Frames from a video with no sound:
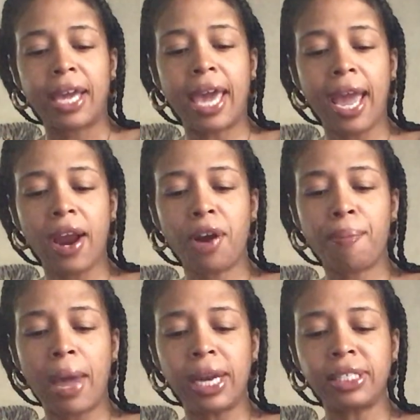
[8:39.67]
Care,
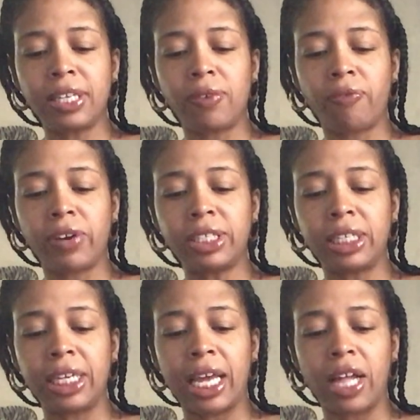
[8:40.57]
medicine,
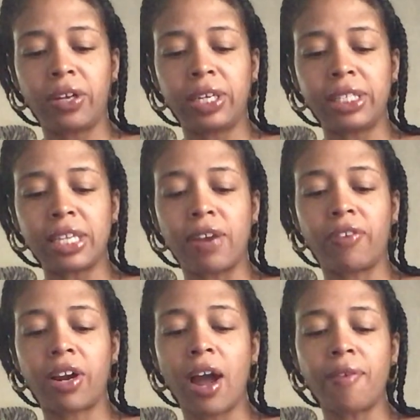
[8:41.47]
rigidity, illness, and
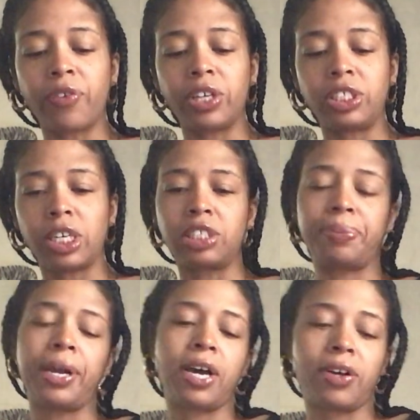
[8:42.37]
recovery,
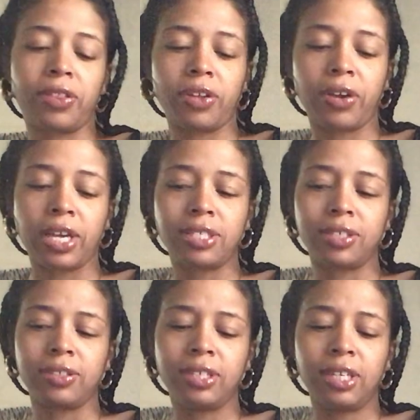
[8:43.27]
judgment, health. Okay, so